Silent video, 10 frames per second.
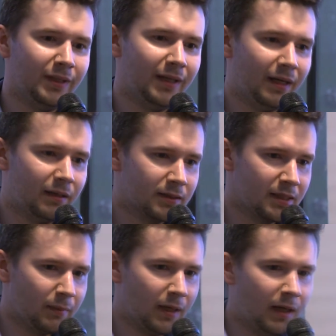are
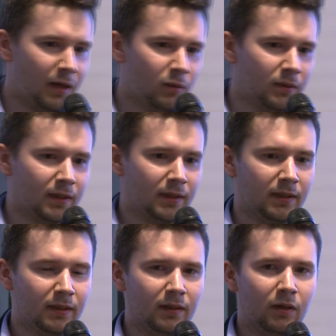somehow
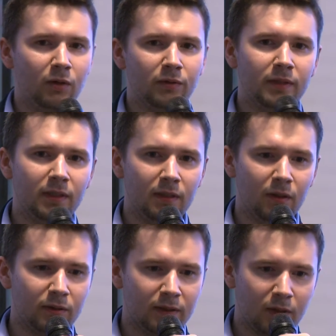on the
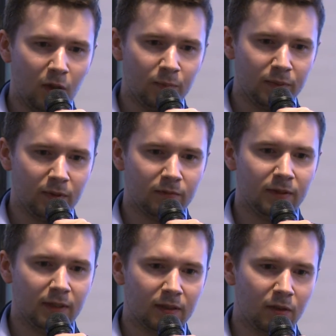top of the
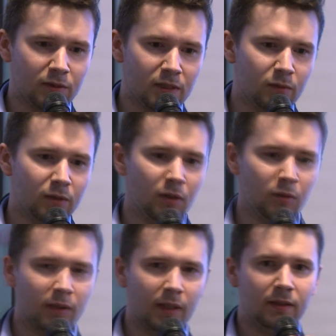technologies. We
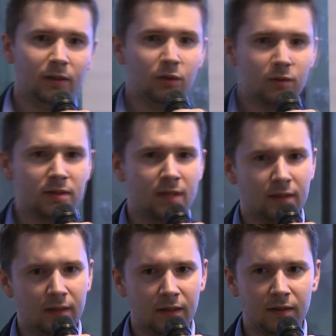know the news
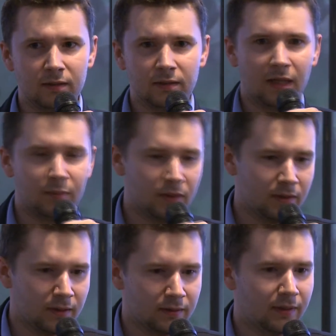that are coming
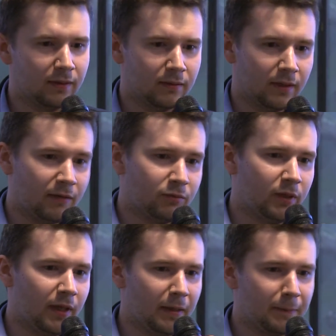every
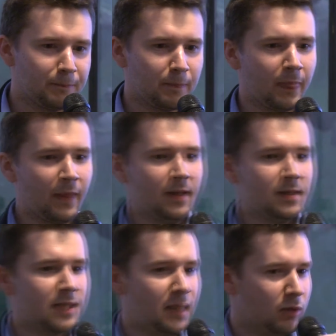day.
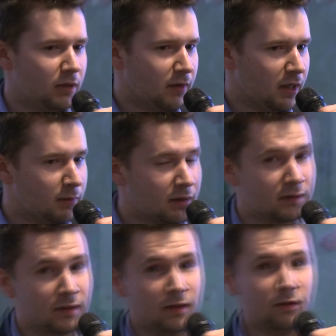Stable
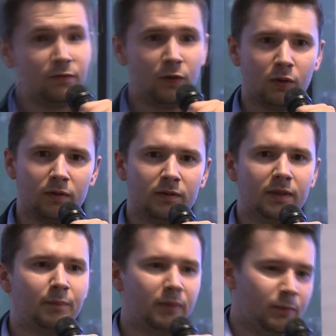environment for
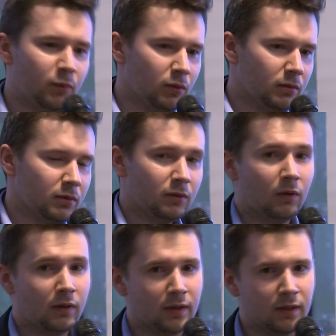the people who
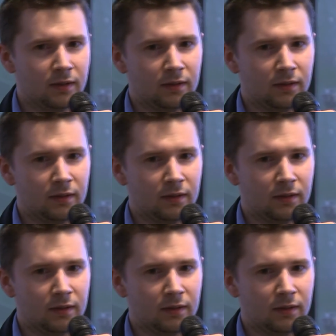work